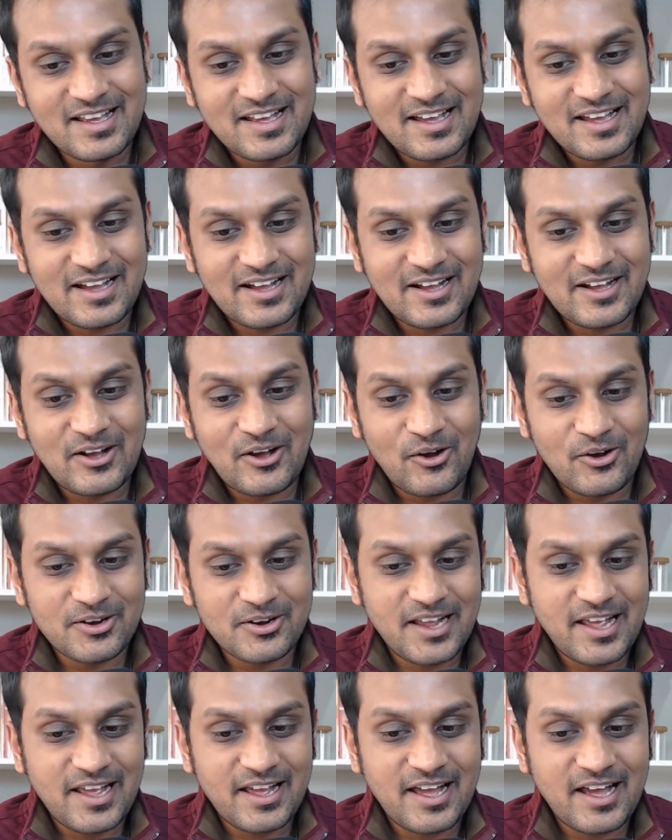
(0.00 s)
on
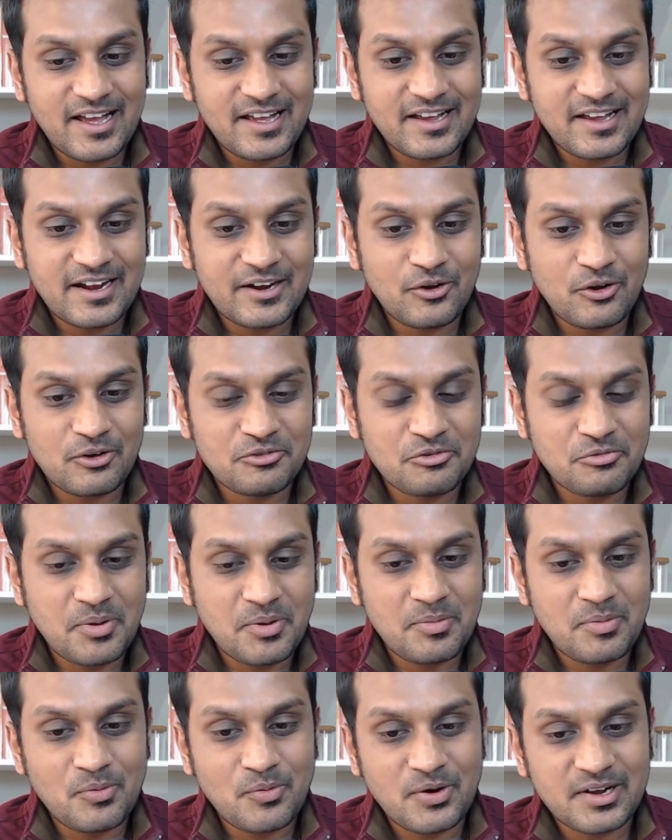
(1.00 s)
AI and also
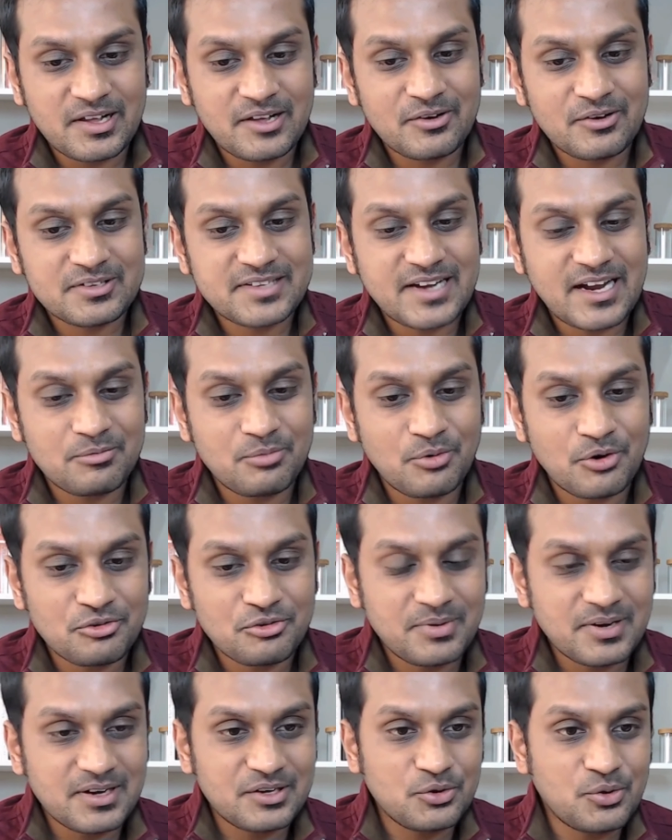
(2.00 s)
people working on chatbots,
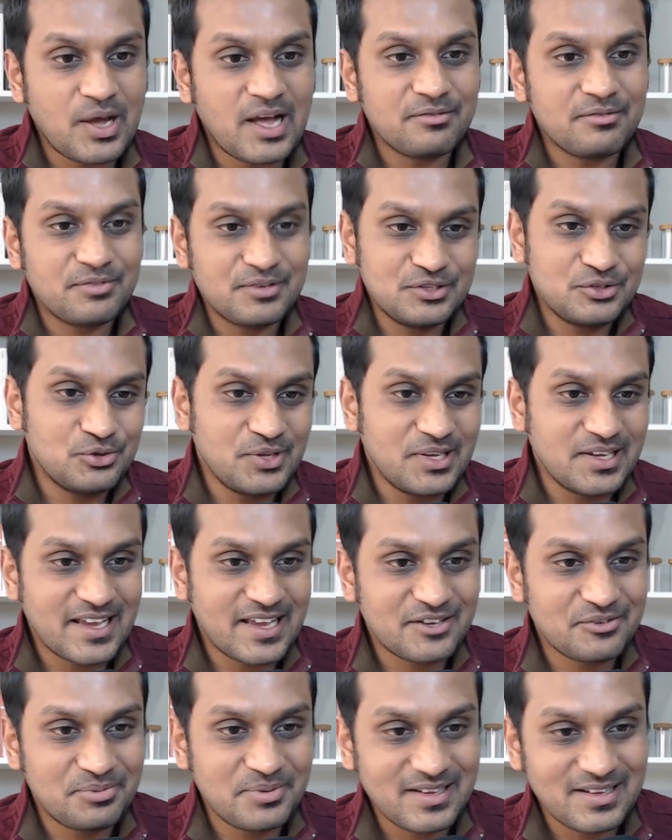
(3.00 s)
but you have a unique
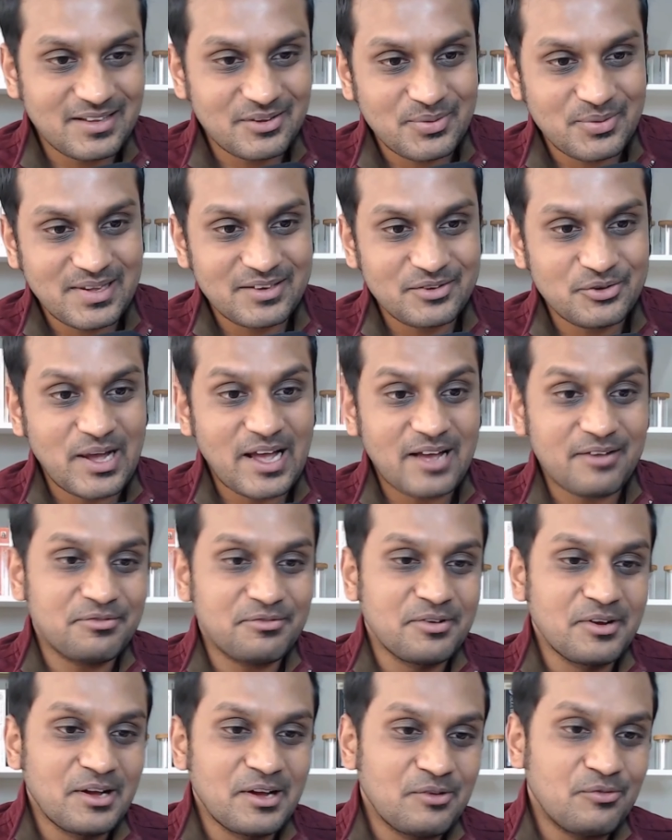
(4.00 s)
experience where you have
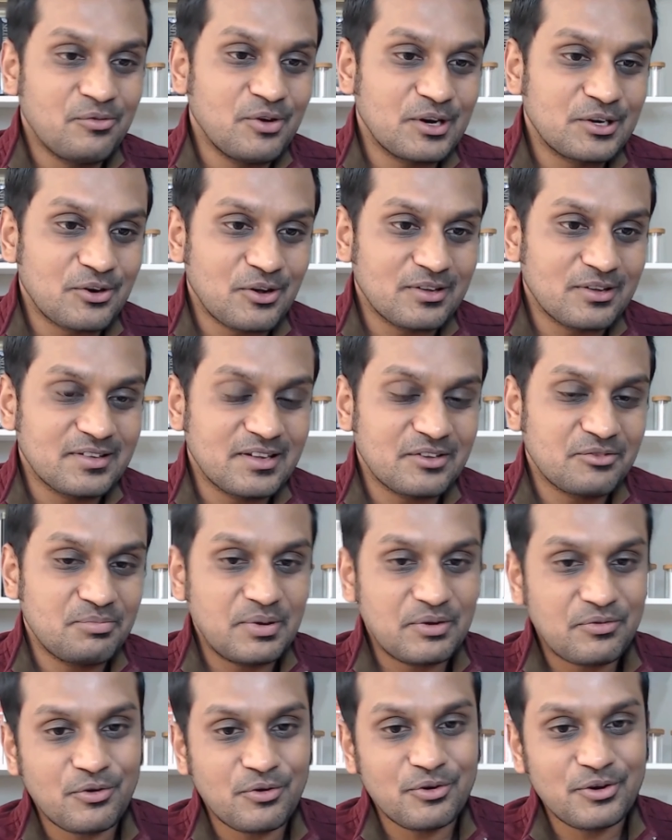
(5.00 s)
worked on this
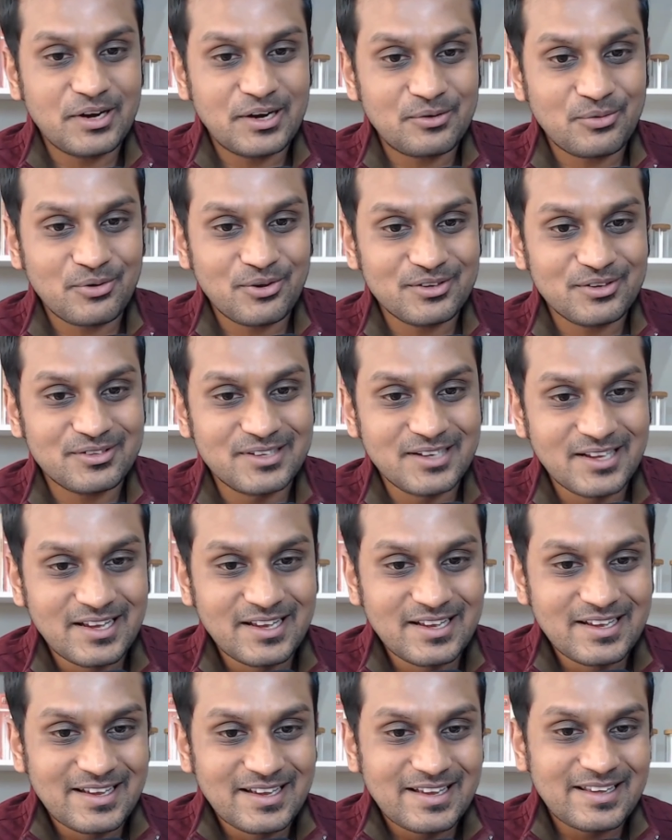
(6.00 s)
before it was
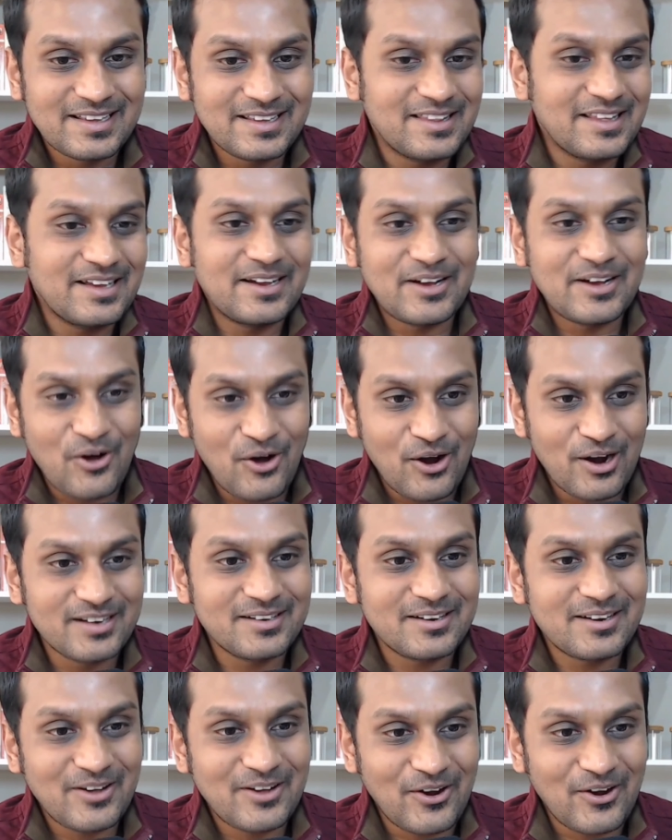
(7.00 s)
the
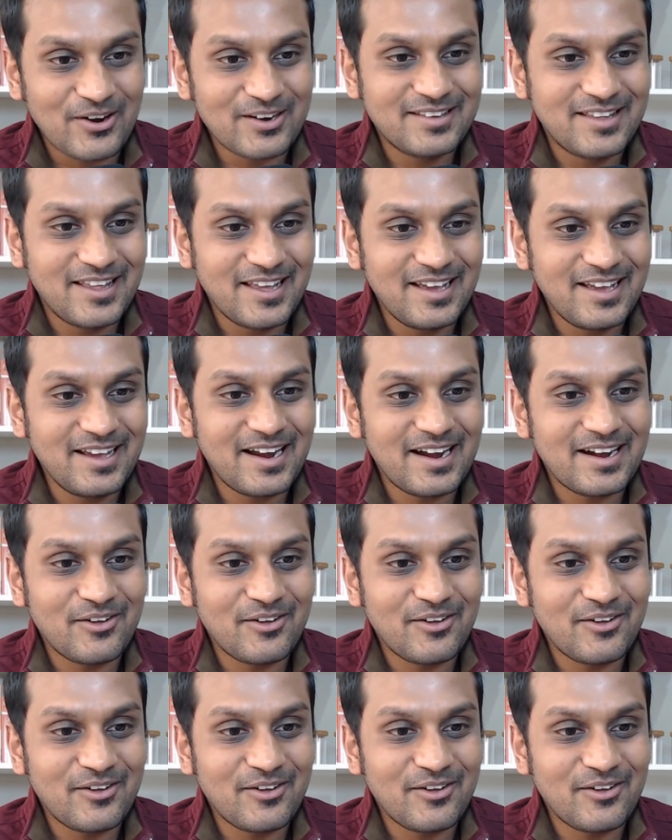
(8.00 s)
hot thing, and